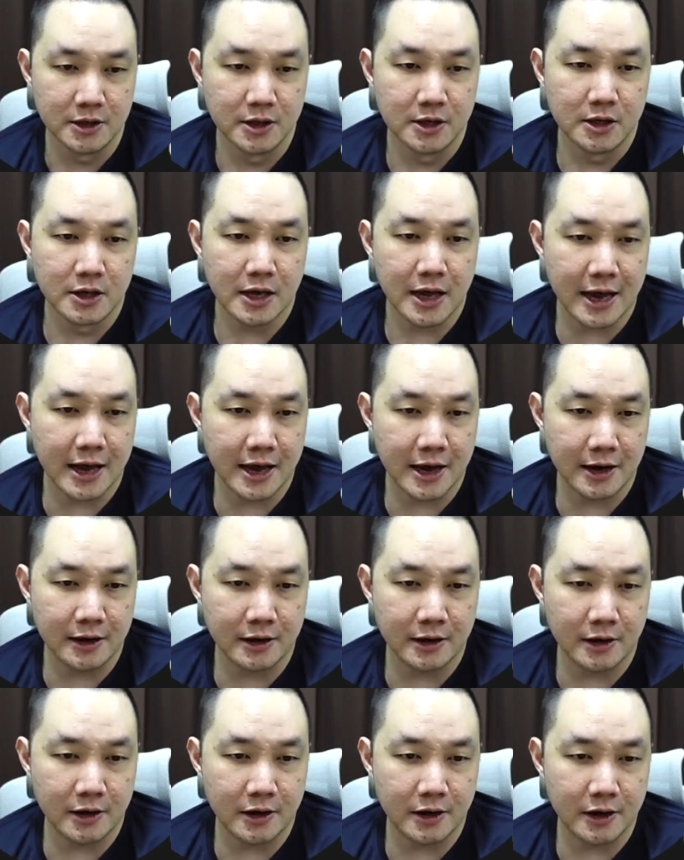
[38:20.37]
And
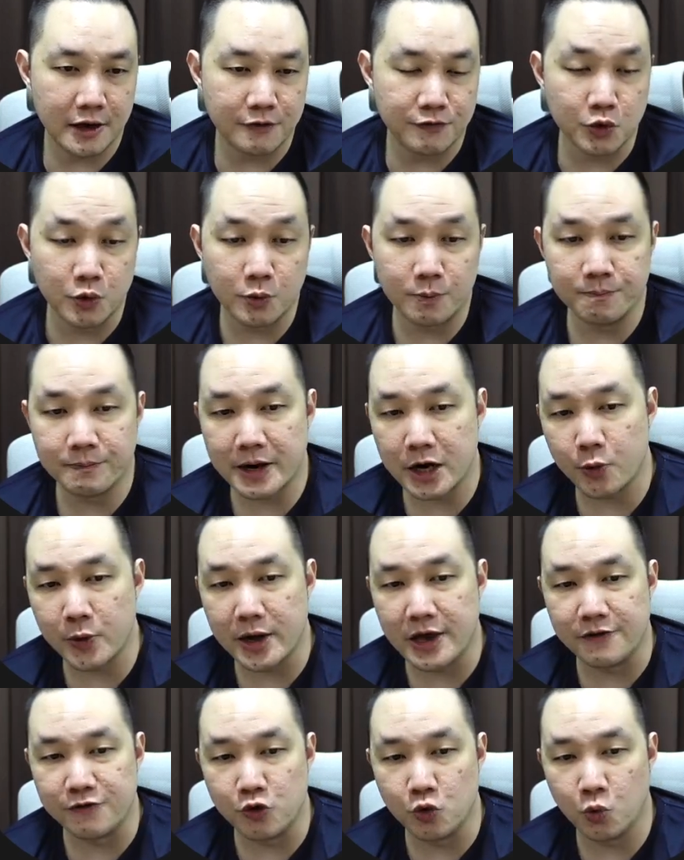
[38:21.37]
if you, by the way,
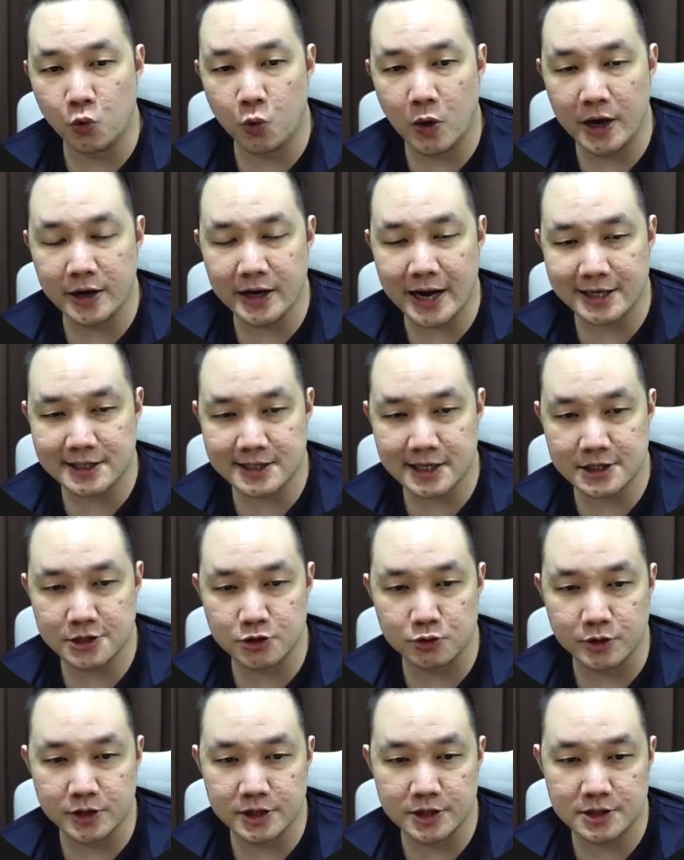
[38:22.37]
if you want access to
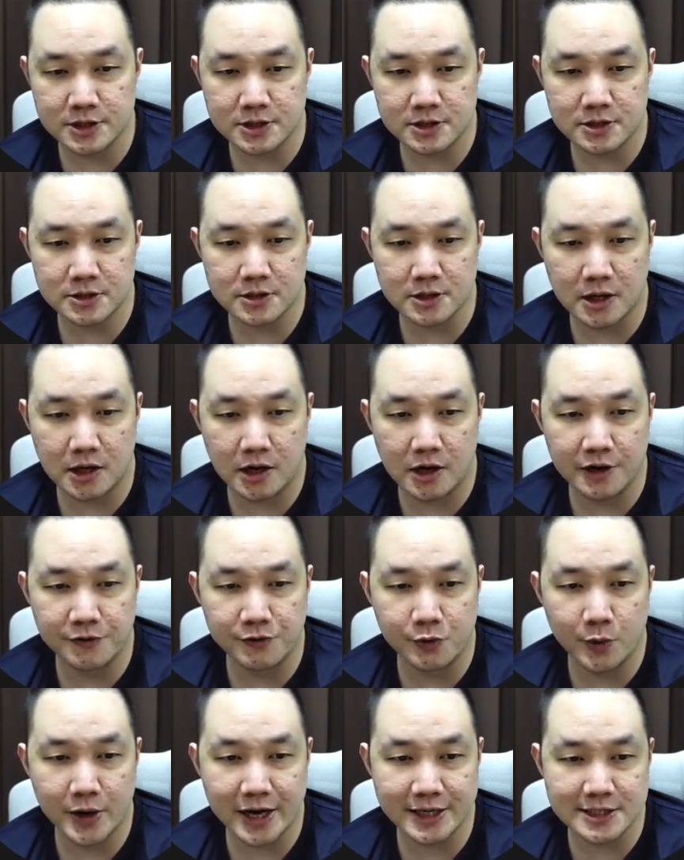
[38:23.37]
this,
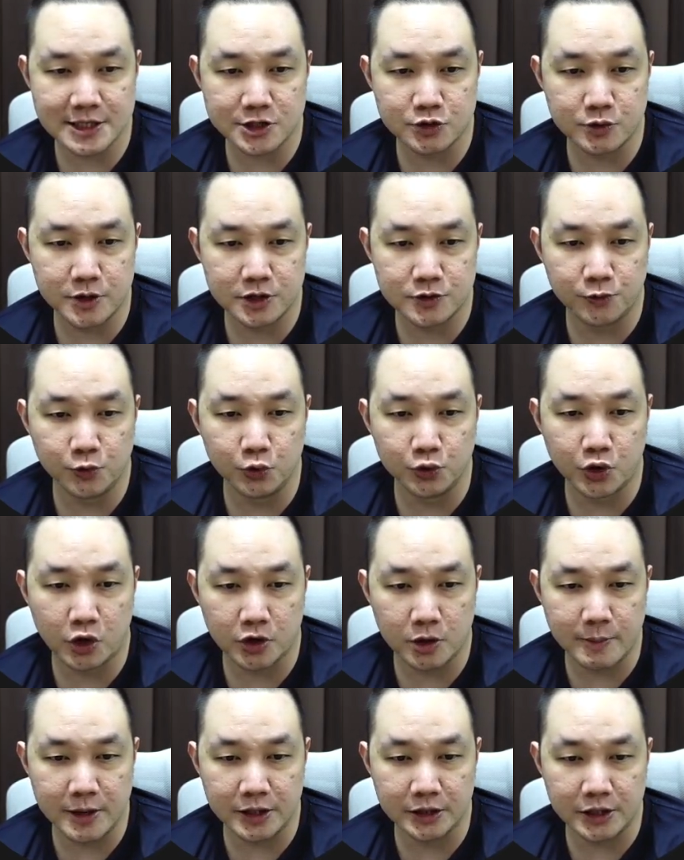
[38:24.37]
full
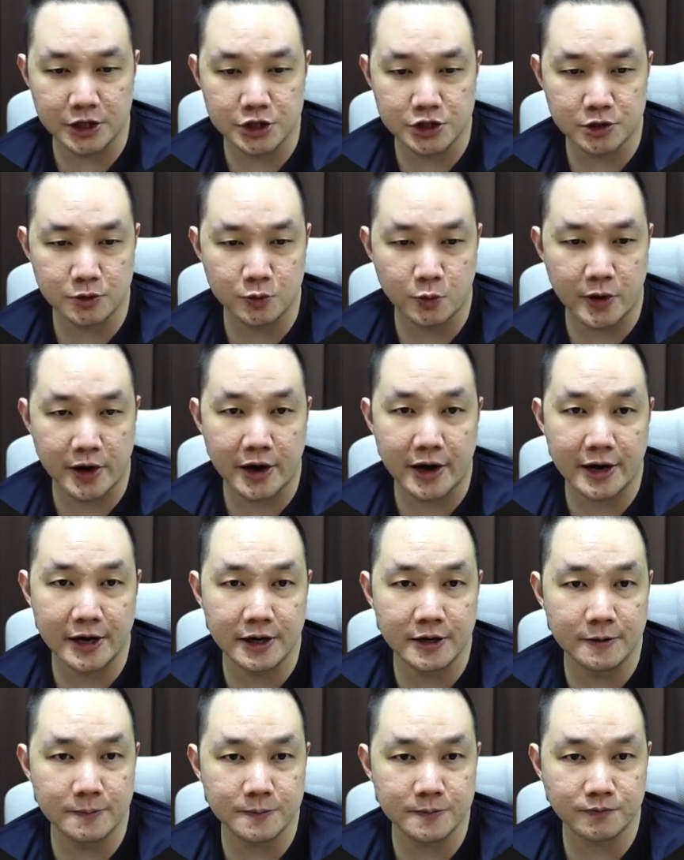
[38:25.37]
documentation
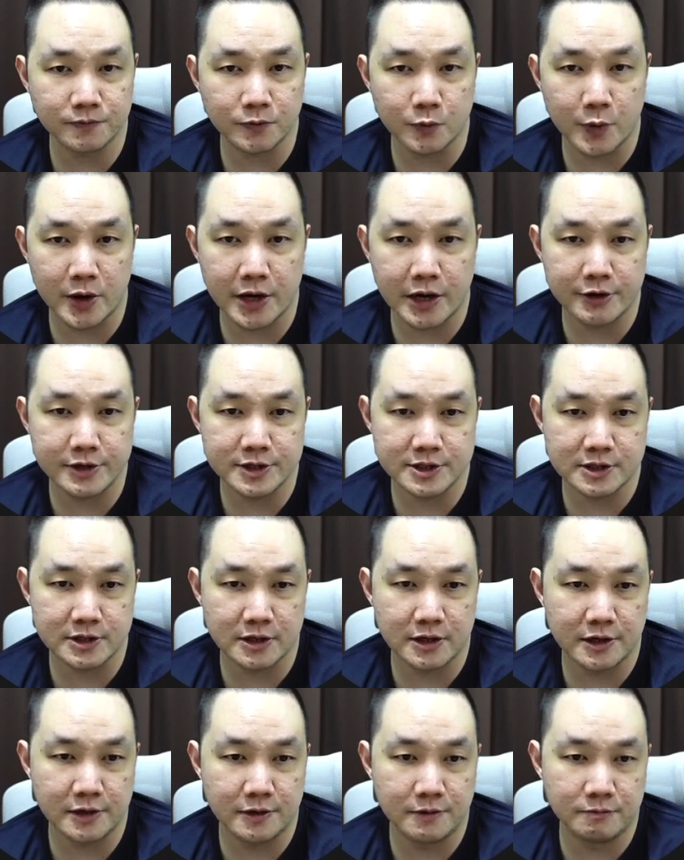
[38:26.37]
where there is
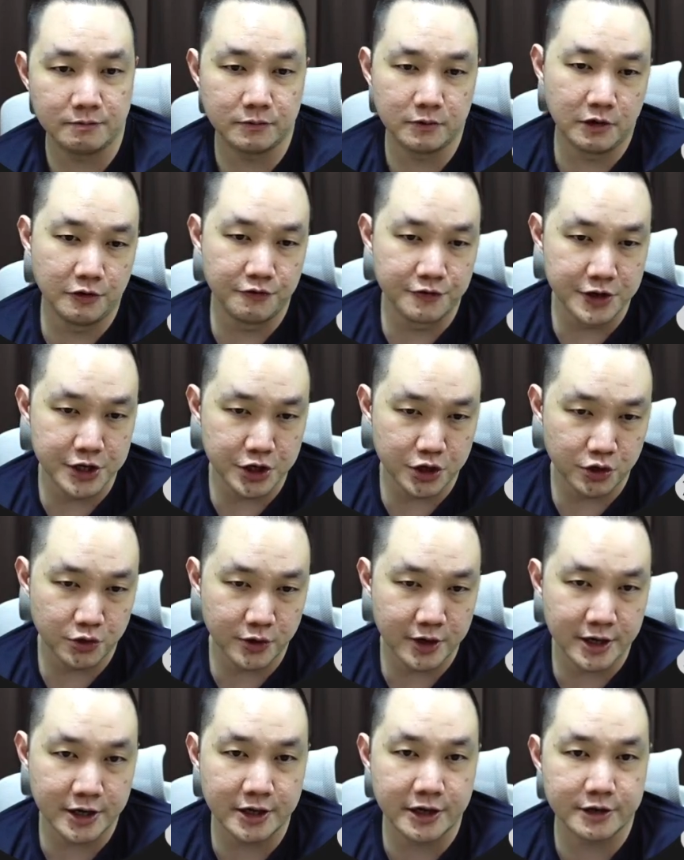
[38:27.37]
a video,
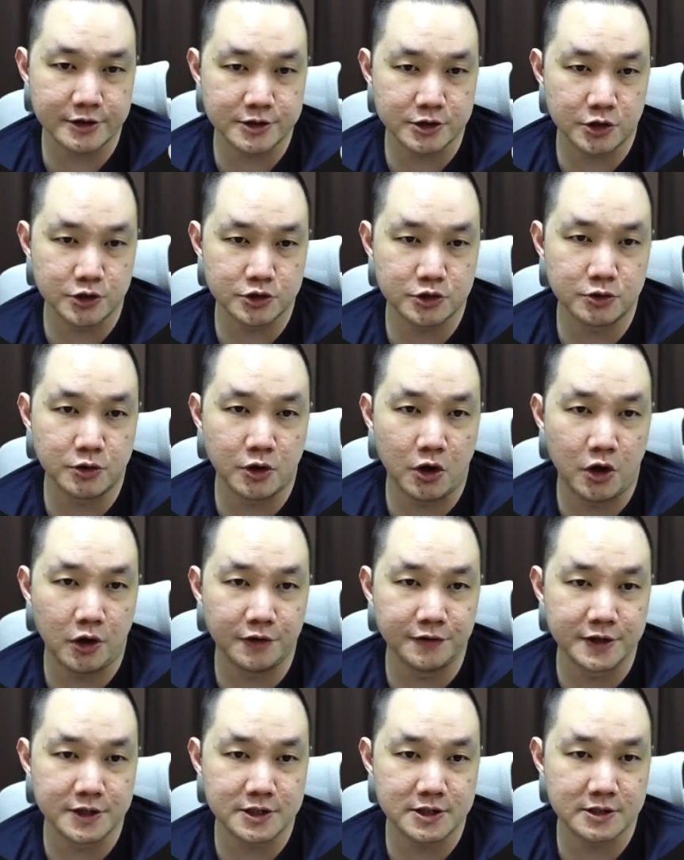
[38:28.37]
and then there is also all
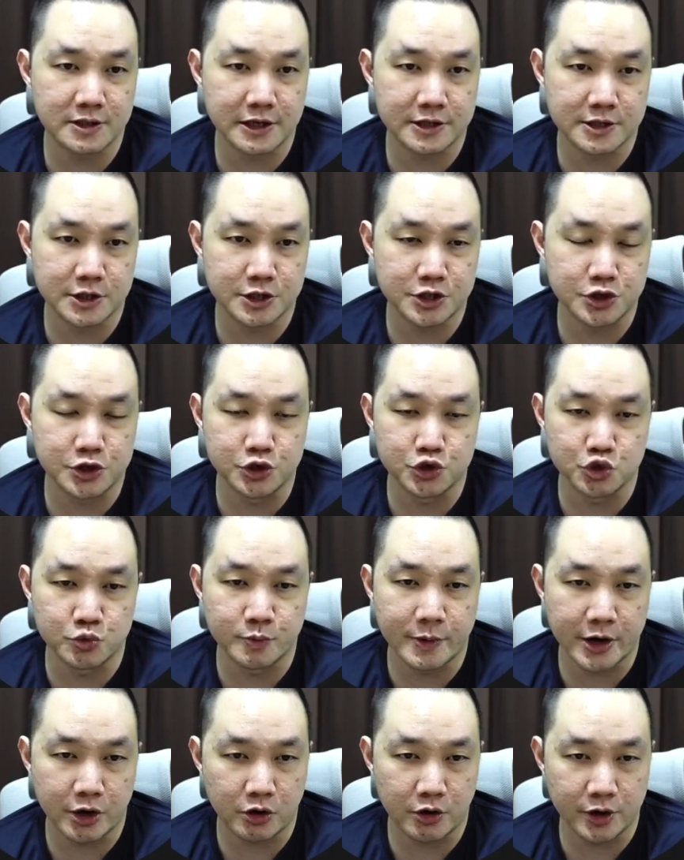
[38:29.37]
these. There's actually a Zoom
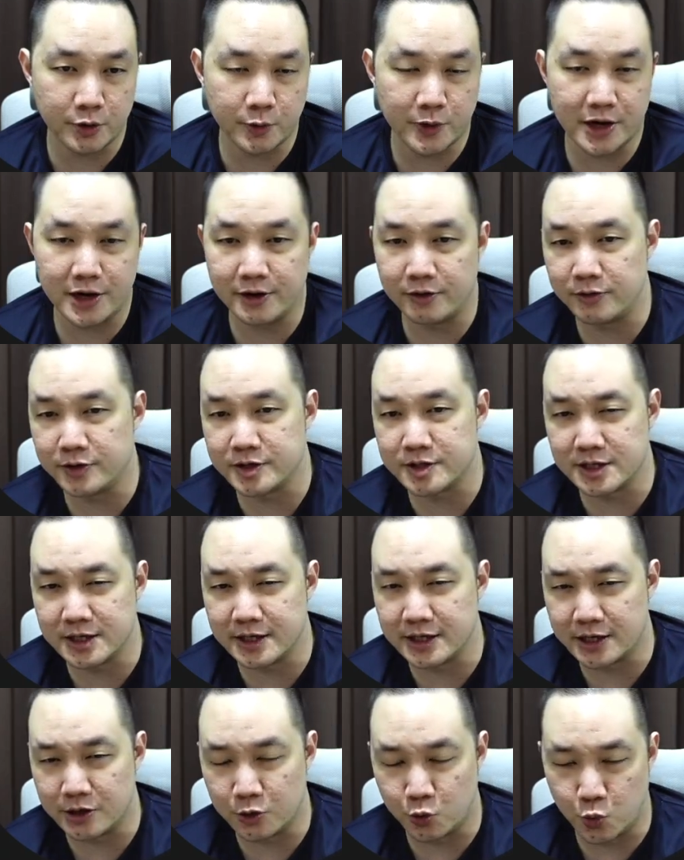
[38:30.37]
recording where I recently
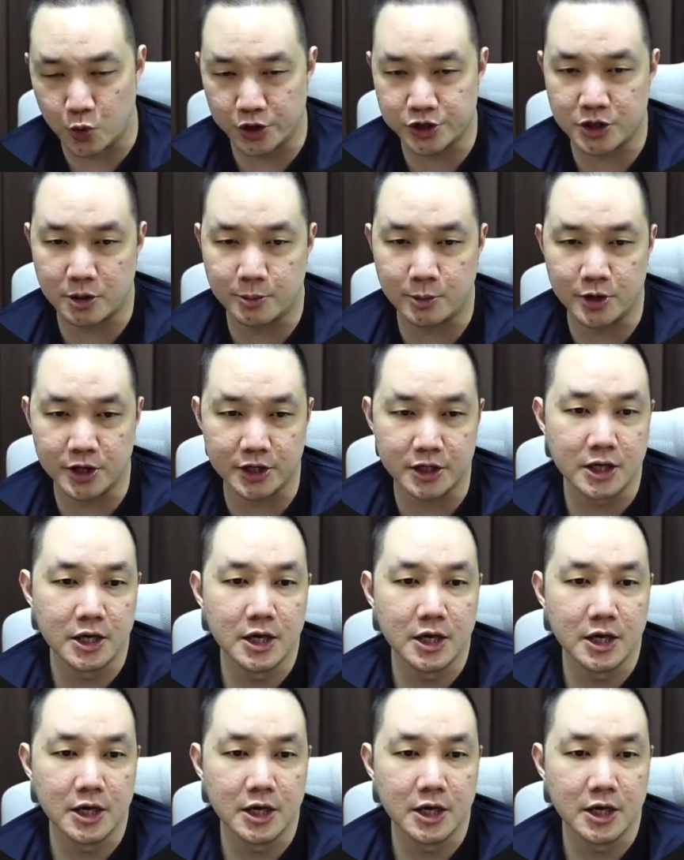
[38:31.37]
did a workshop on it.